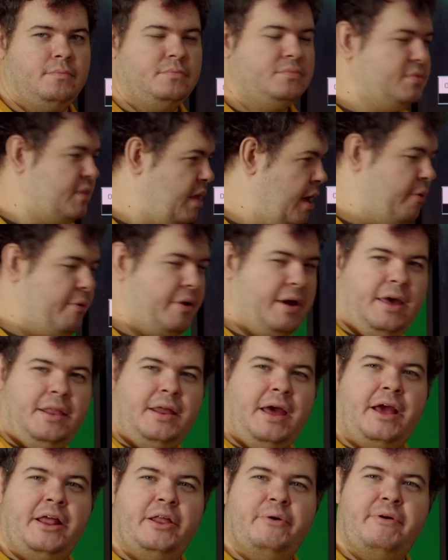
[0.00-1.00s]
Now, in
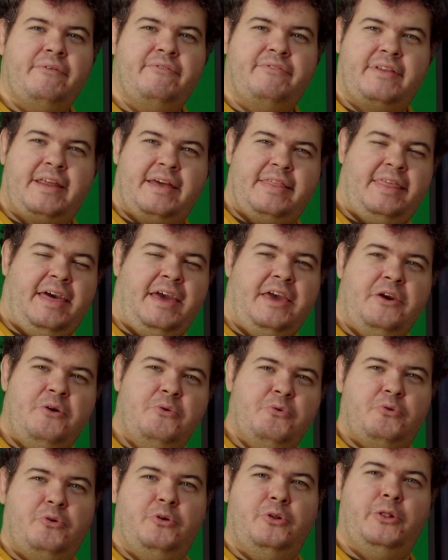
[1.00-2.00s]
Halo Infinite, they
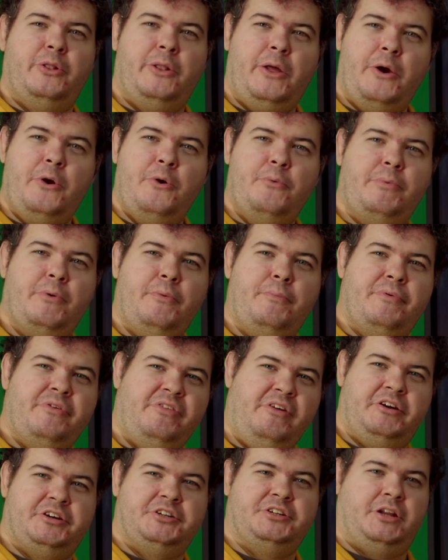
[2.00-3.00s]
use global
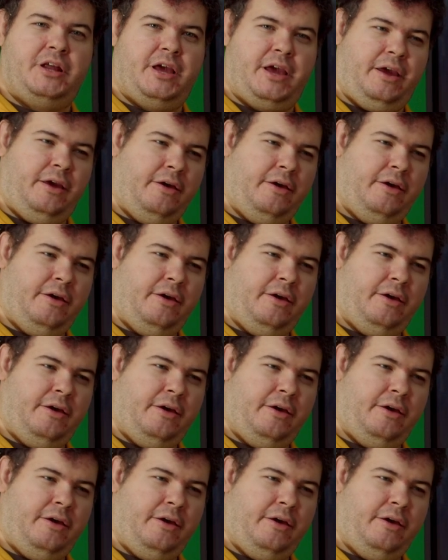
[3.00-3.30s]
positioning.